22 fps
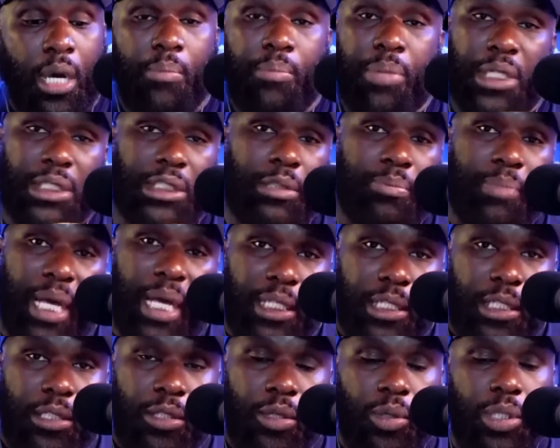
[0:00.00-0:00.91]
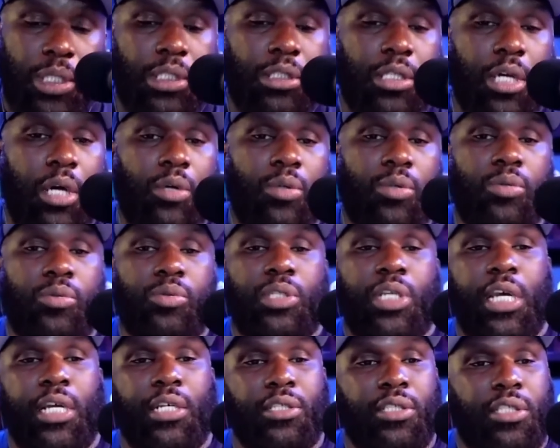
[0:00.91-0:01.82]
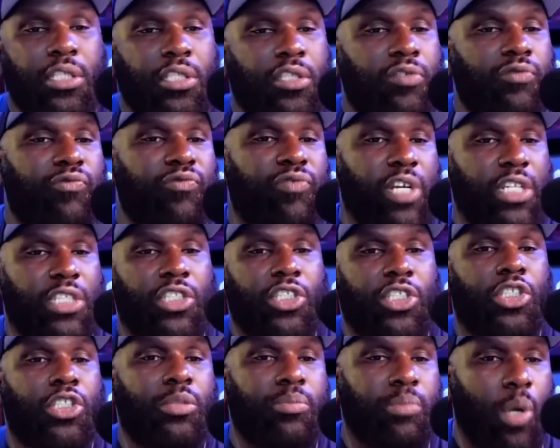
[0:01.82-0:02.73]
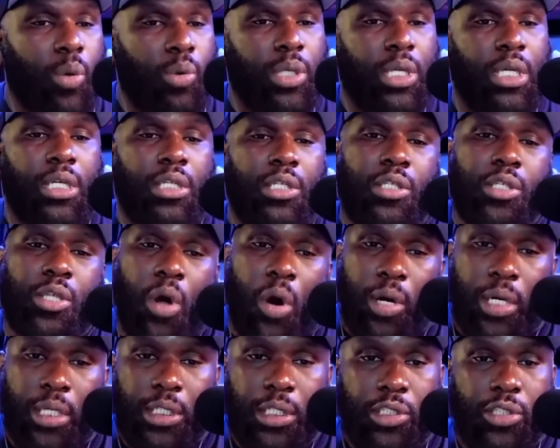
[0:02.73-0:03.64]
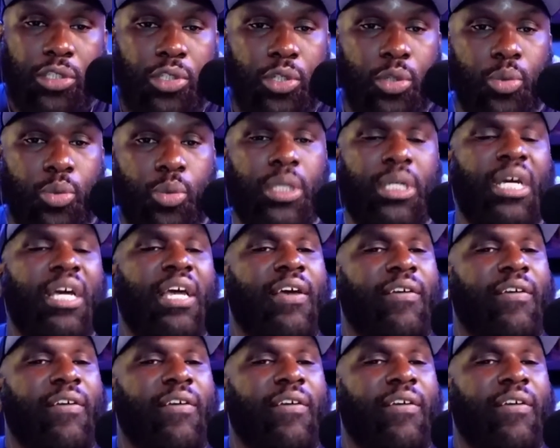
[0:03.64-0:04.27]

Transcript: But smelling it on its own, there's this rich, smoky darkness to it.